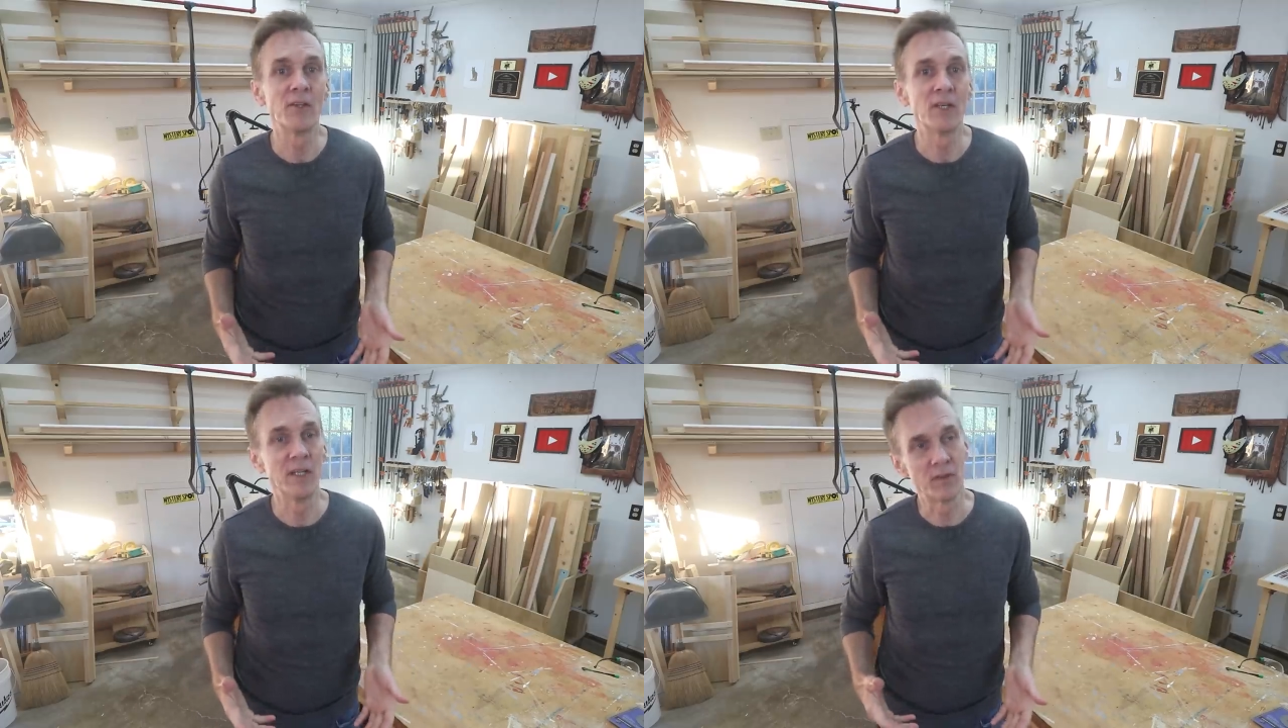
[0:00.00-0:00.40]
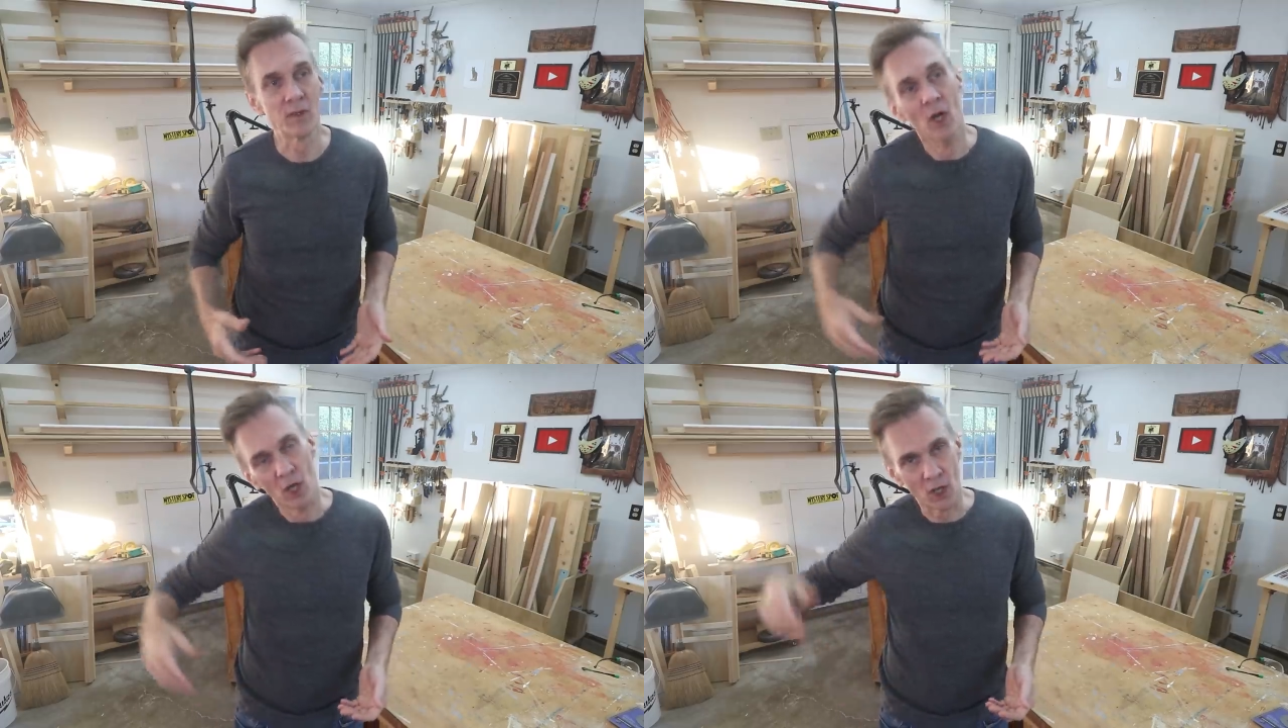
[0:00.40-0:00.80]
you can
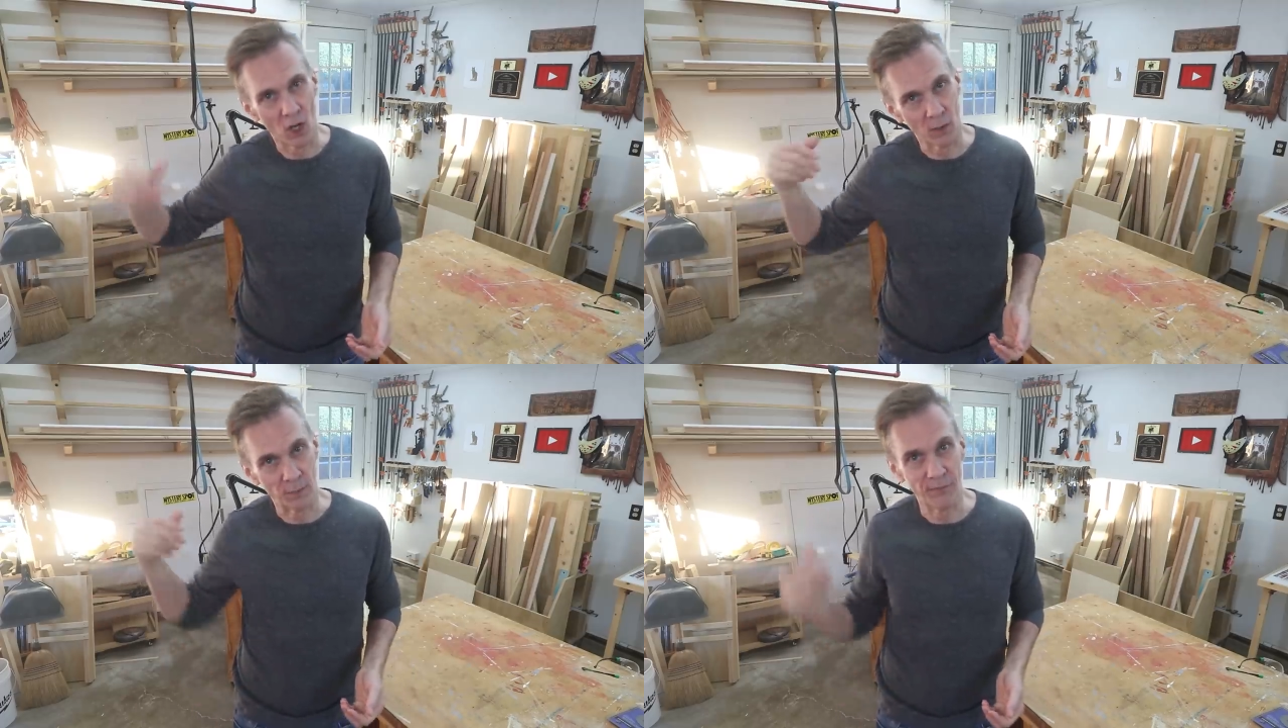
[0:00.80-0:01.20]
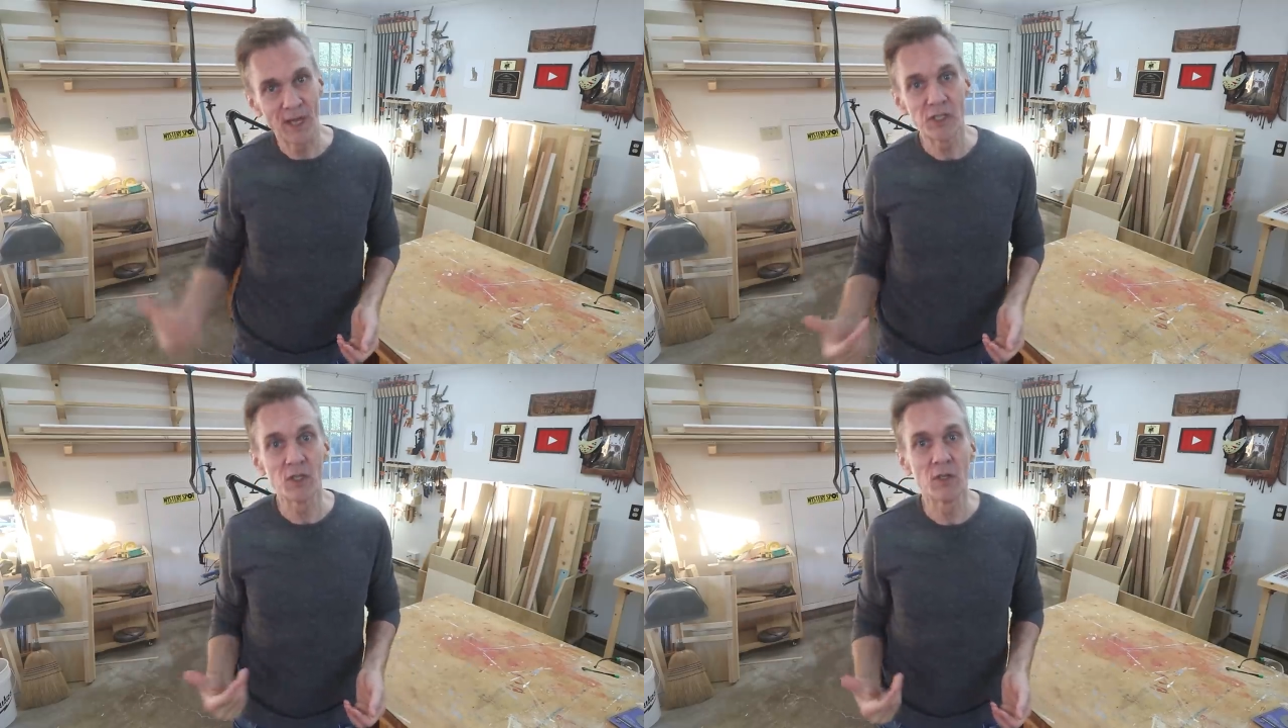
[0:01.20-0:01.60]
either call a
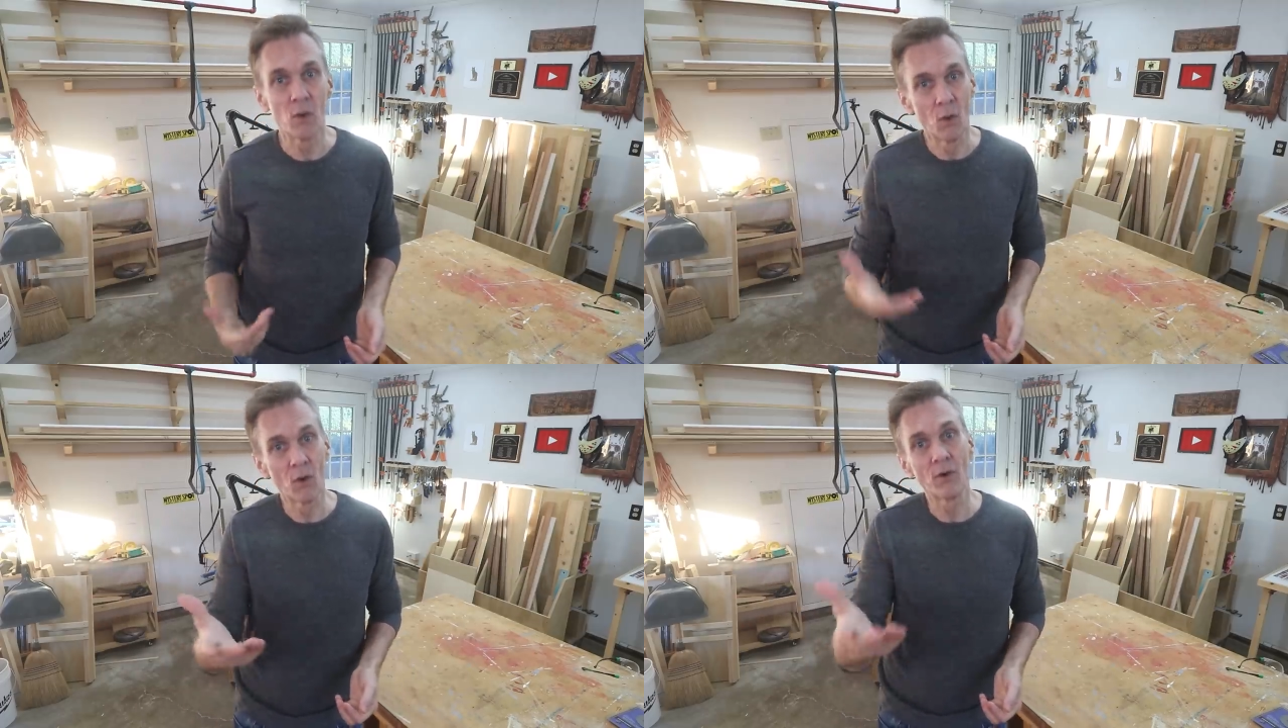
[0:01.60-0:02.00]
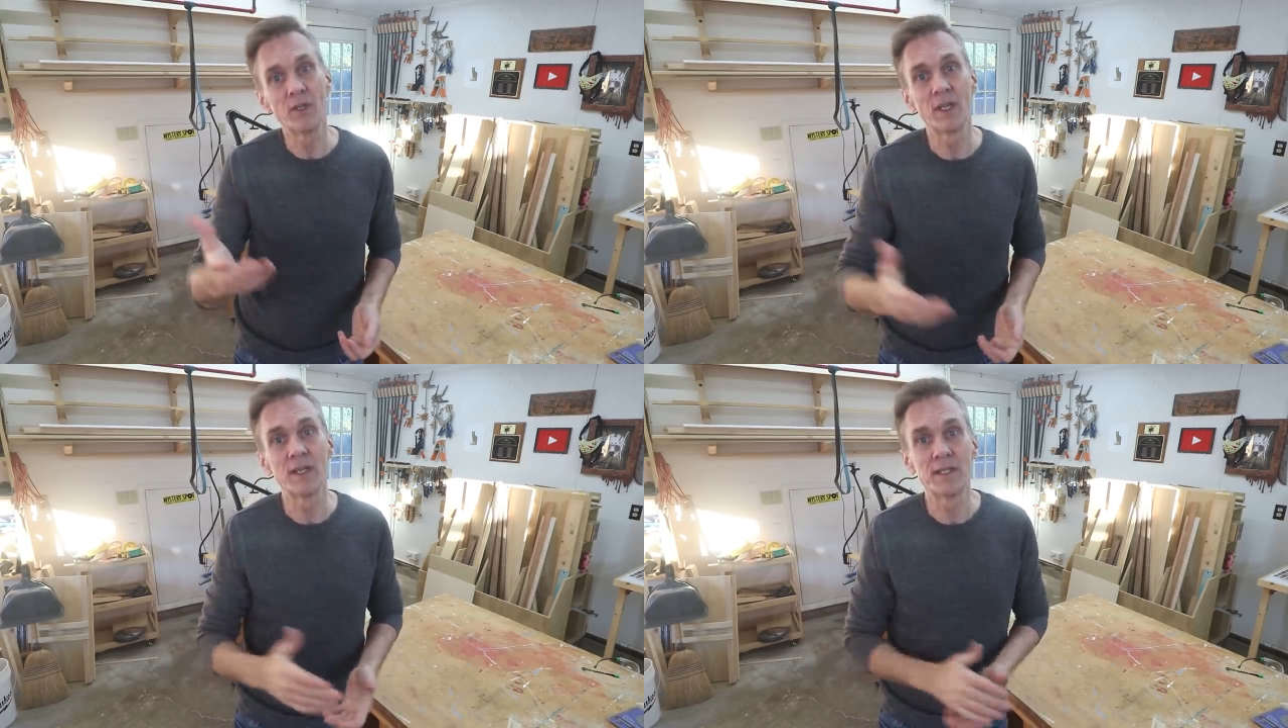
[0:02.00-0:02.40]
professional or
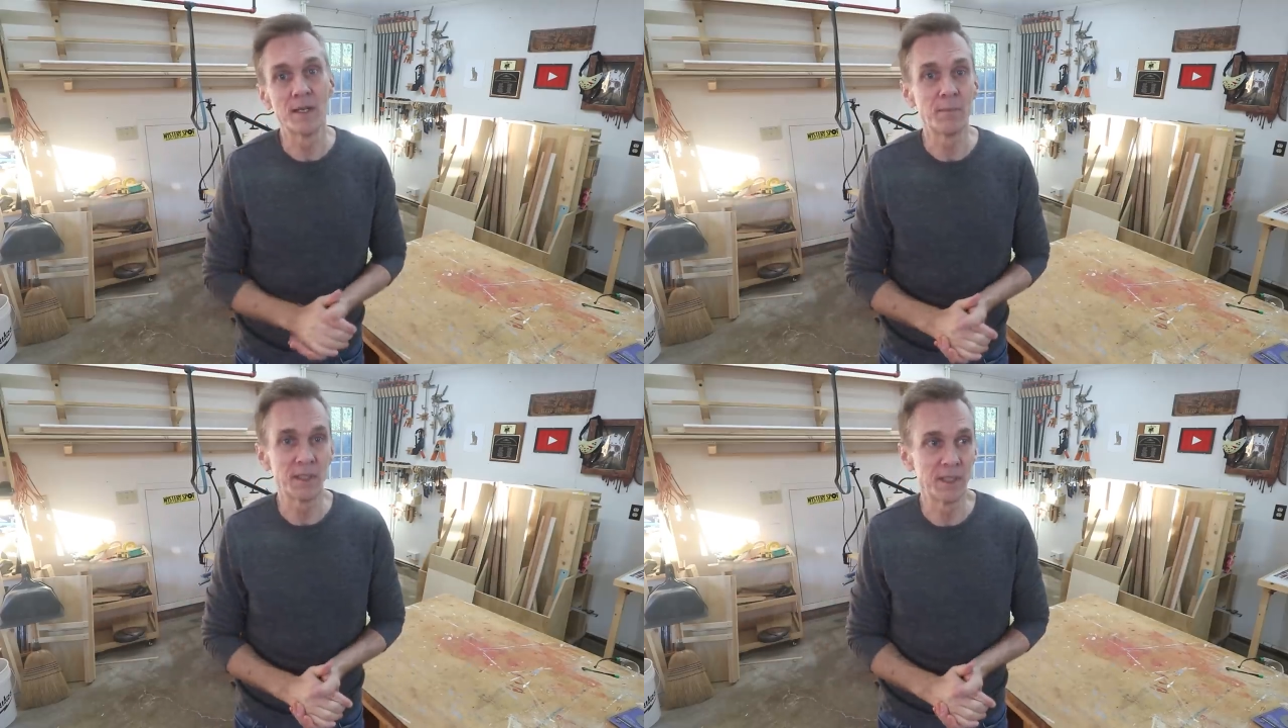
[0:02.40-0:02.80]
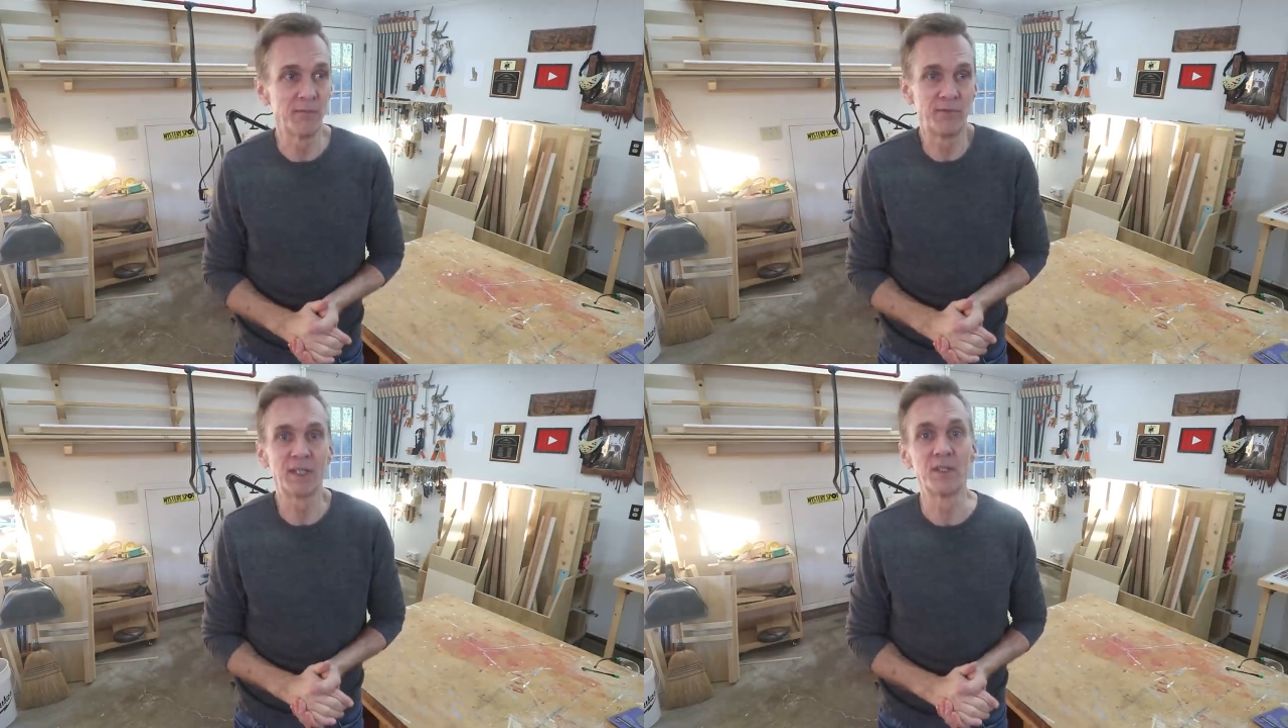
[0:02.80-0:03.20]
you can attempt to
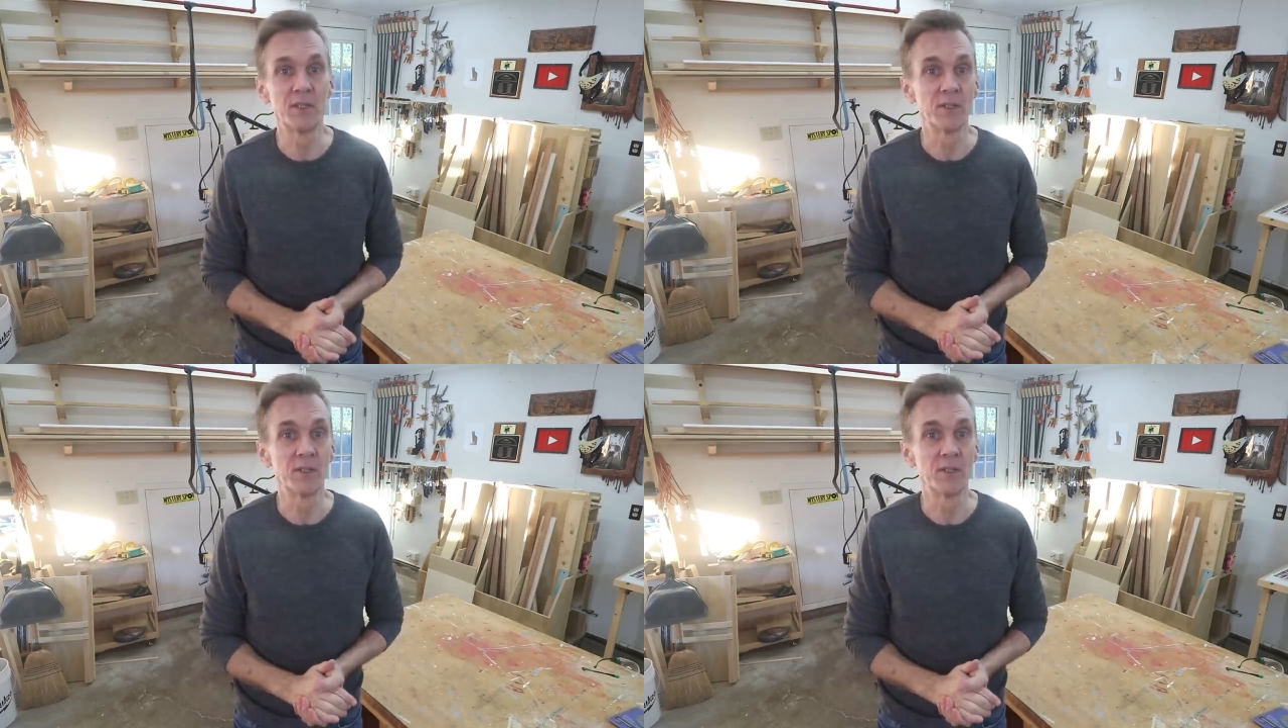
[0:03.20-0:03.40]
fix it